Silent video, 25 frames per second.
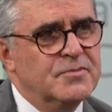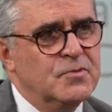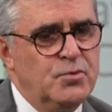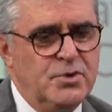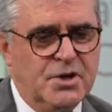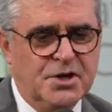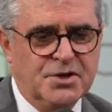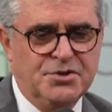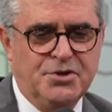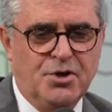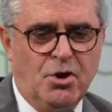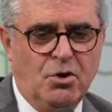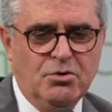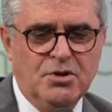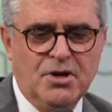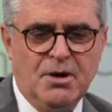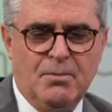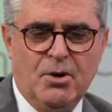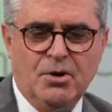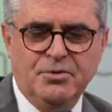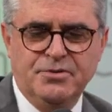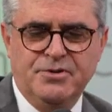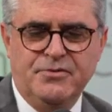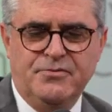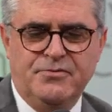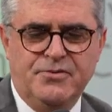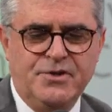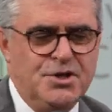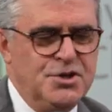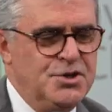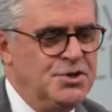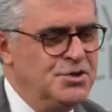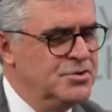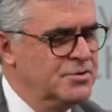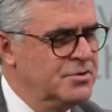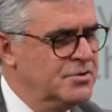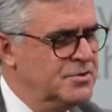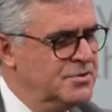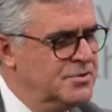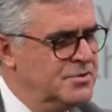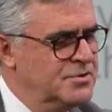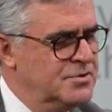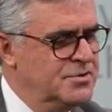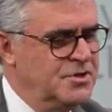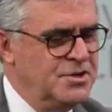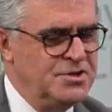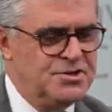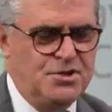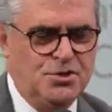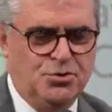We are talking about
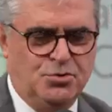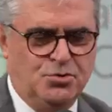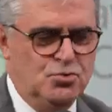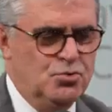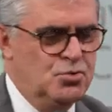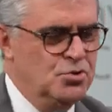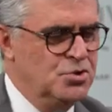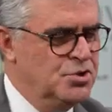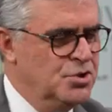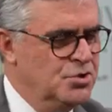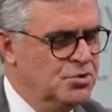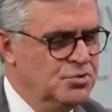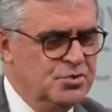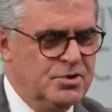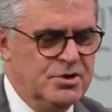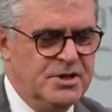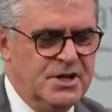divisions, institutions,